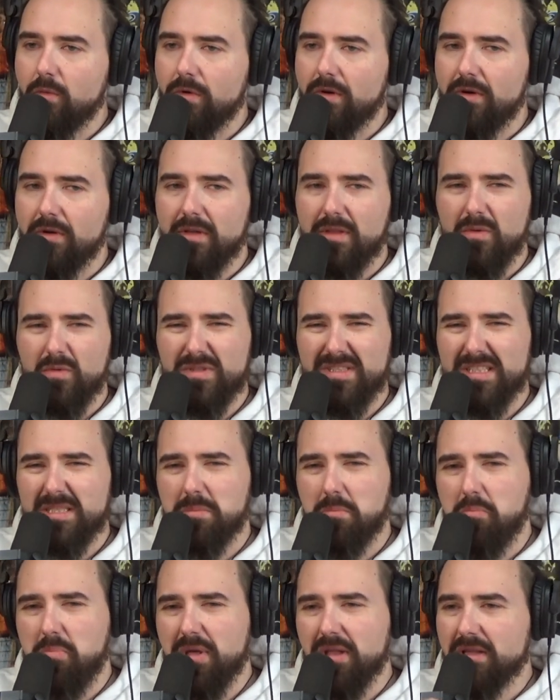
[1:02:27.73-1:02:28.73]
where there was these
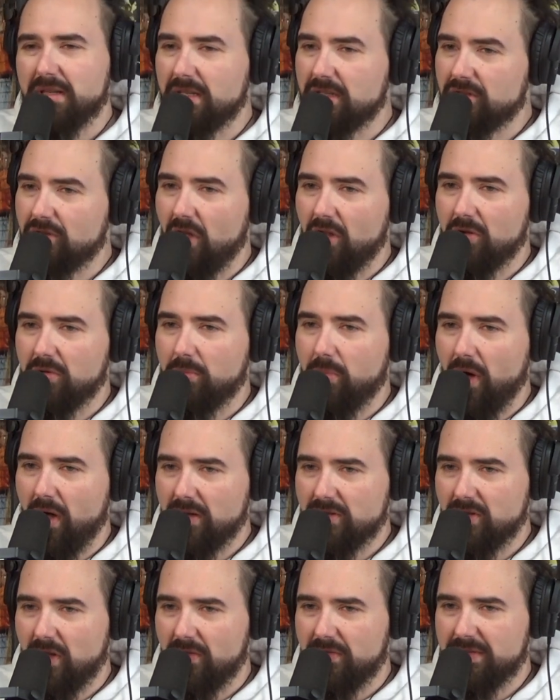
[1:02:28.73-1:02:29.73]
billion-dollar
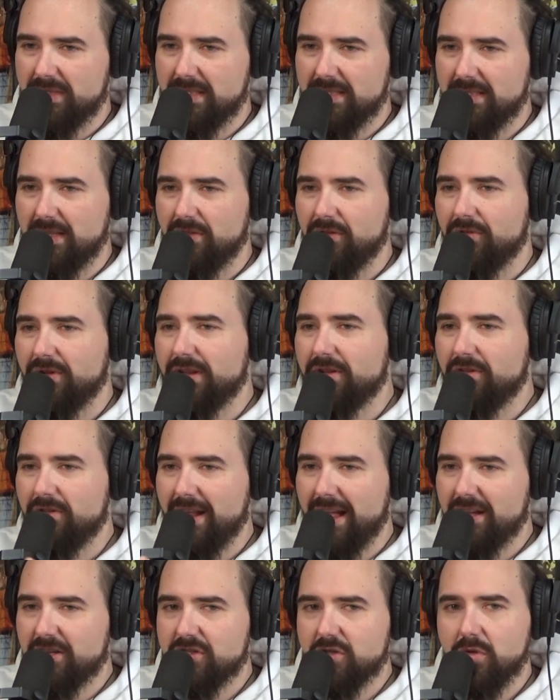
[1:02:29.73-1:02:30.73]
box offices and they're
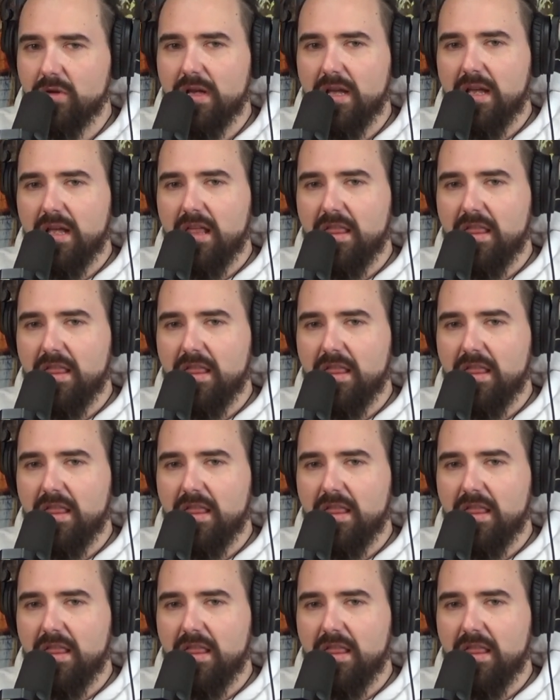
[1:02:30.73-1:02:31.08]
international.